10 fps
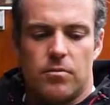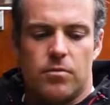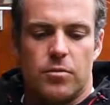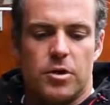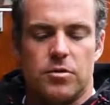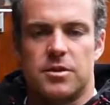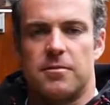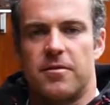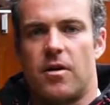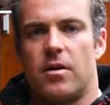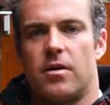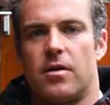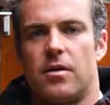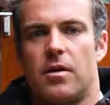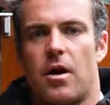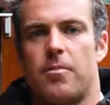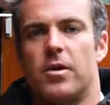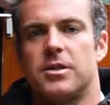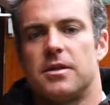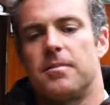reduce some of our
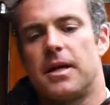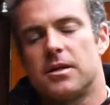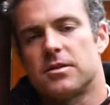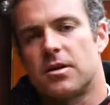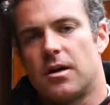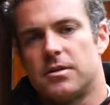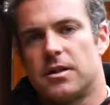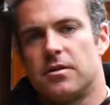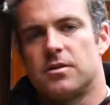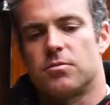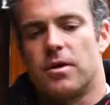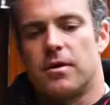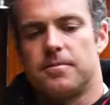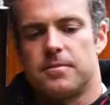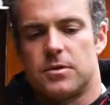operation and maintenance costs here as well.